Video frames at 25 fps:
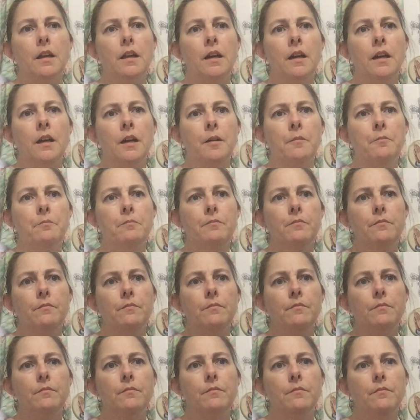
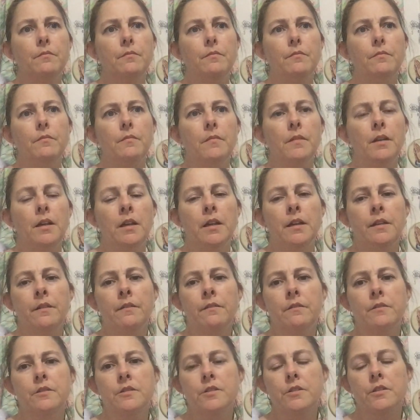
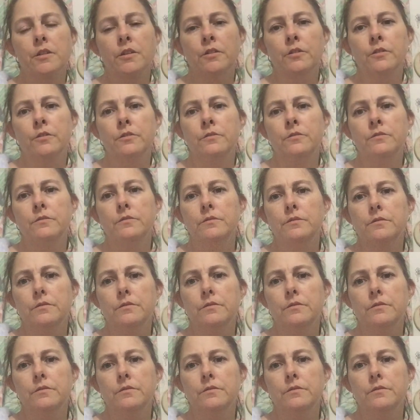And so,